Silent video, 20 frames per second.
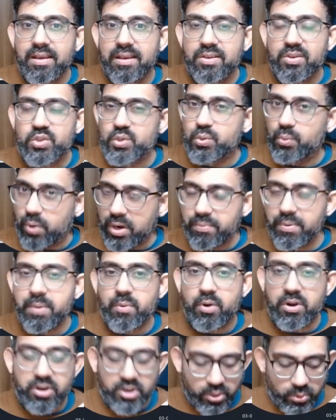So what we
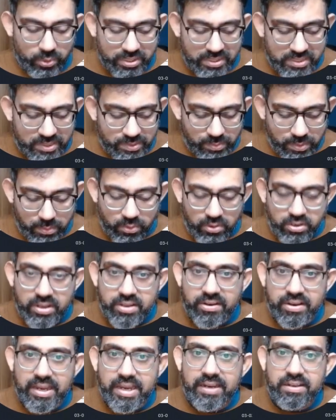want to do is we want to
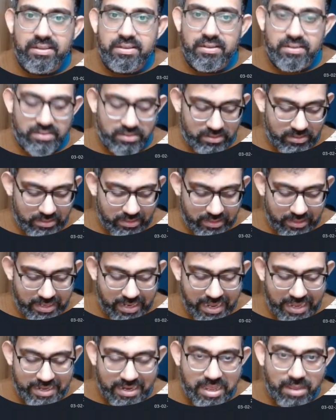create the
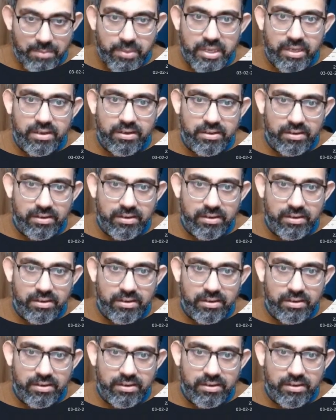dynamic